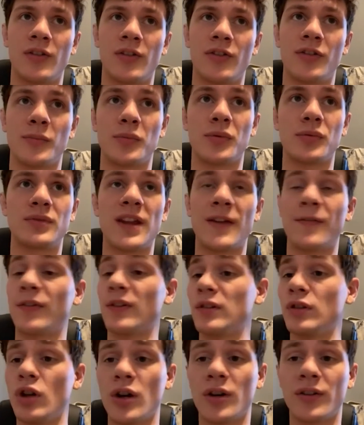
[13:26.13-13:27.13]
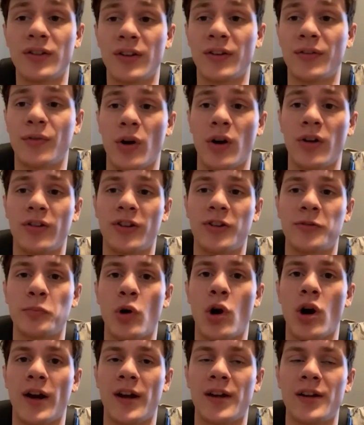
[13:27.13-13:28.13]
some different looks as far as the
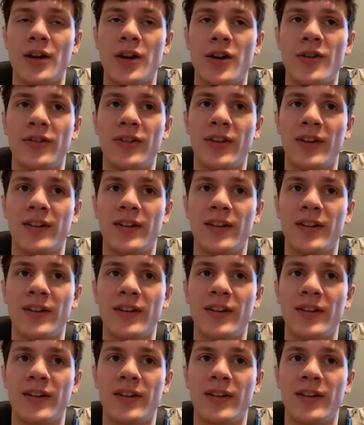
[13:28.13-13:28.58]
sparring goes.